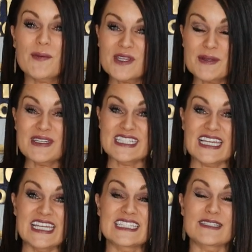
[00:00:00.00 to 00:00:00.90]
I'm gonna be
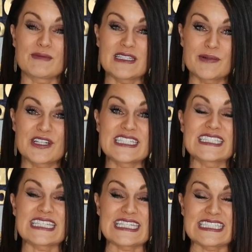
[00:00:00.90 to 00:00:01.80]
taking some
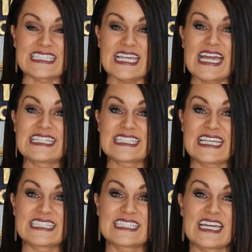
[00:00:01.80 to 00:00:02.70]
liberties in size and